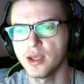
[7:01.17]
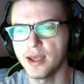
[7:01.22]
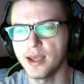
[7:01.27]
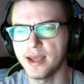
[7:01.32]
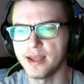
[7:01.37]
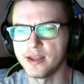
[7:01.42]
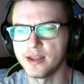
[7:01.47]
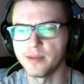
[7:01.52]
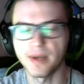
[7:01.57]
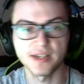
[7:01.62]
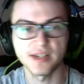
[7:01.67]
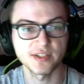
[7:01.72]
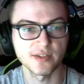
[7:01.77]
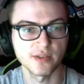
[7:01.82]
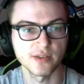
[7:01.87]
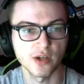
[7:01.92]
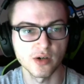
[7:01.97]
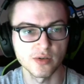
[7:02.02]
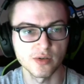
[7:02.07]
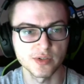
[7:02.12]
And the best of
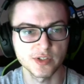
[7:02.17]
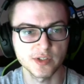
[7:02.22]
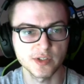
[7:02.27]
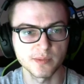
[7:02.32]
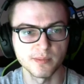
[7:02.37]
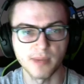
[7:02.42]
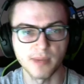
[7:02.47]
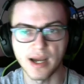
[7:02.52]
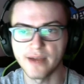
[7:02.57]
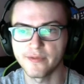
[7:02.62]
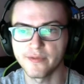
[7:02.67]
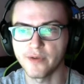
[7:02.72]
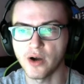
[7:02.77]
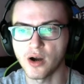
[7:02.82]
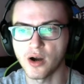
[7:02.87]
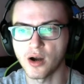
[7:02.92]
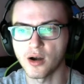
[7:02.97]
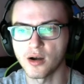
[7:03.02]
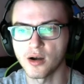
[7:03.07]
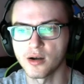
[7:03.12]
those by
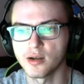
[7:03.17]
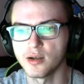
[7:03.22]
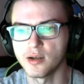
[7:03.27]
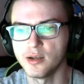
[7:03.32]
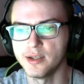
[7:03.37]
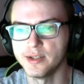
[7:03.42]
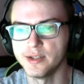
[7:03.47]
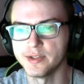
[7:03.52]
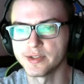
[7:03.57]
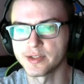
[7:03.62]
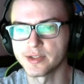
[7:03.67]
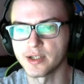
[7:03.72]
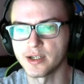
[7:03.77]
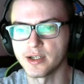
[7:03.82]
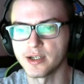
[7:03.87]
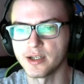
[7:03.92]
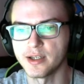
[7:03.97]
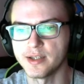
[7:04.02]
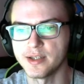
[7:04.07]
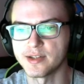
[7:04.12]
far is
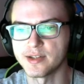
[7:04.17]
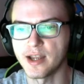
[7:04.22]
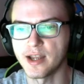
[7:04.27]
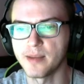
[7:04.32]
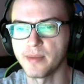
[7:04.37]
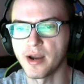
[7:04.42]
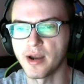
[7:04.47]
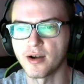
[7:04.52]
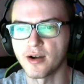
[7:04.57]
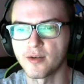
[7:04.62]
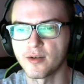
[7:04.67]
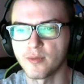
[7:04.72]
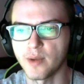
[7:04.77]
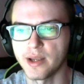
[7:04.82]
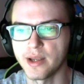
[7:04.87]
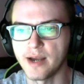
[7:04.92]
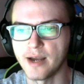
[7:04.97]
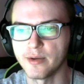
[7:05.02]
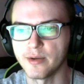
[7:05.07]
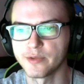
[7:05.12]
Nightmare
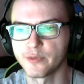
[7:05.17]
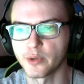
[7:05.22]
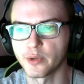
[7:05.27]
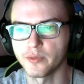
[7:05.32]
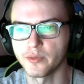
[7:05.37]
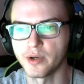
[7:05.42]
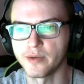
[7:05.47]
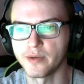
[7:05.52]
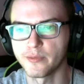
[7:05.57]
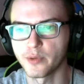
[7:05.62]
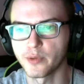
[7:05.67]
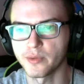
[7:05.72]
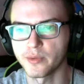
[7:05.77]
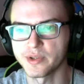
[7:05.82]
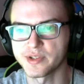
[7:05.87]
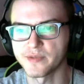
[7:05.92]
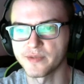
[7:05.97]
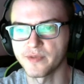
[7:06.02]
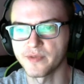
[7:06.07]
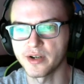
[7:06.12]
right now with 41.
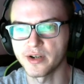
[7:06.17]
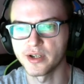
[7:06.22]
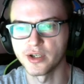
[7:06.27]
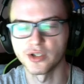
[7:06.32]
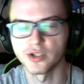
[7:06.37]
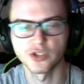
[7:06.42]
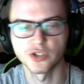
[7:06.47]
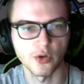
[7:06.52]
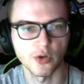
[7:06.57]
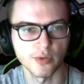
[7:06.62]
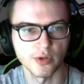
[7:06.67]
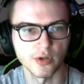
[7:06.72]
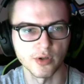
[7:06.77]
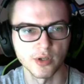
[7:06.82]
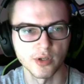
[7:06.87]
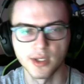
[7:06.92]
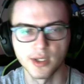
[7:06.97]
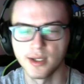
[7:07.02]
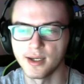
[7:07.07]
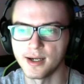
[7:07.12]
41's a very good total,
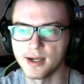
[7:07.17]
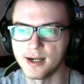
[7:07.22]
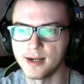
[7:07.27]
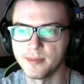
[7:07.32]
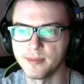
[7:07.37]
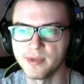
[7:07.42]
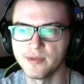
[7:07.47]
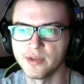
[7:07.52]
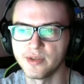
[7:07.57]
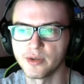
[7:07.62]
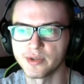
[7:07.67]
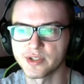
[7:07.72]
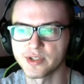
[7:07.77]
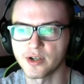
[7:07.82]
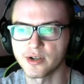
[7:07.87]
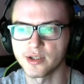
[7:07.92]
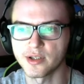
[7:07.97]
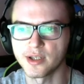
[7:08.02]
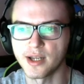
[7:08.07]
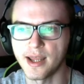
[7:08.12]
even though he's
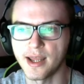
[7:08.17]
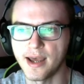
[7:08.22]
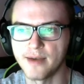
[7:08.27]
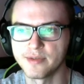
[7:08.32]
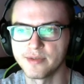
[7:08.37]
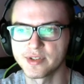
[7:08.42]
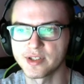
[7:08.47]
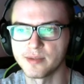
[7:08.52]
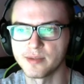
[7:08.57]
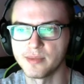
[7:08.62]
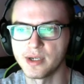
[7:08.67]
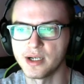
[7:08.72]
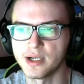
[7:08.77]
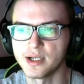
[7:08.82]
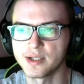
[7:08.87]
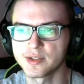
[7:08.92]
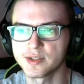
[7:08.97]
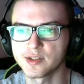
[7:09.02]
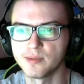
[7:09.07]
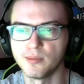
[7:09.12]
already going to have some
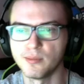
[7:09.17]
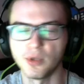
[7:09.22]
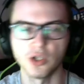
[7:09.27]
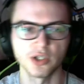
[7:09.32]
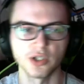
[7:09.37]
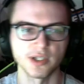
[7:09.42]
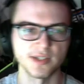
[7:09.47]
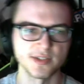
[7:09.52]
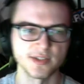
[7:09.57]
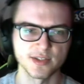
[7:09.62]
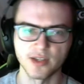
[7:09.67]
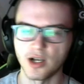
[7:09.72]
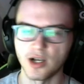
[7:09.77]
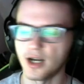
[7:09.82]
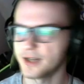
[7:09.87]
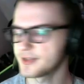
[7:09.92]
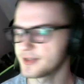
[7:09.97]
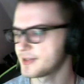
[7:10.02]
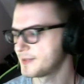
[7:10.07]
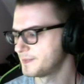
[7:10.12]
mulligans
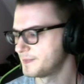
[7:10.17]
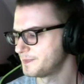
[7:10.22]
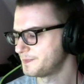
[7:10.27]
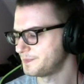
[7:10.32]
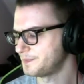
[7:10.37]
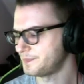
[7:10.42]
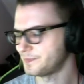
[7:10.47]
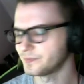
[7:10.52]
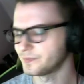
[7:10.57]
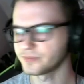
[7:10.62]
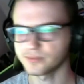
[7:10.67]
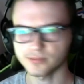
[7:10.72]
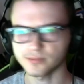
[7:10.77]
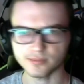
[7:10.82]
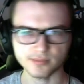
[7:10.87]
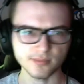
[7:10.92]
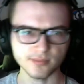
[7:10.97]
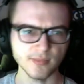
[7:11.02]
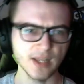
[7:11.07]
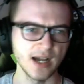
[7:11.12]
lost.
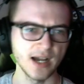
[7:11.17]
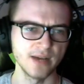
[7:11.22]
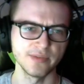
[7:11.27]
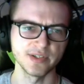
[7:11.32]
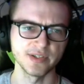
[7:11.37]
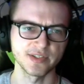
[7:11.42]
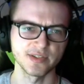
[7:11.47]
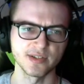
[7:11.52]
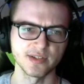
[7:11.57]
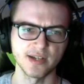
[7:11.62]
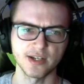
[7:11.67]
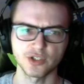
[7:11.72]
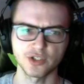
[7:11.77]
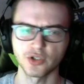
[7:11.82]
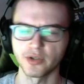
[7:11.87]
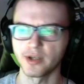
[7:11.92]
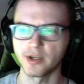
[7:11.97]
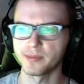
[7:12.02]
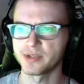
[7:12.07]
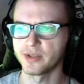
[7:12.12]
Obviously not
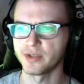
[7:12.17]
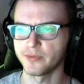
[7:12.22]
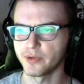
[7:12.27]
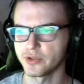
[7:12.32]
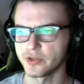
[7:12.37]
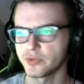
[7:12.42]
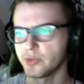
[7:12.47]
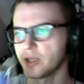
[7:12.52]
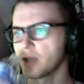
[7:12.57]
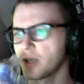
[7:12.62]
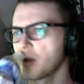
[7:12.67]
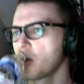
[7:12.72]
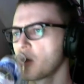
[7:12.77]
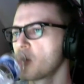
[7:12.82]
showing up to the first week.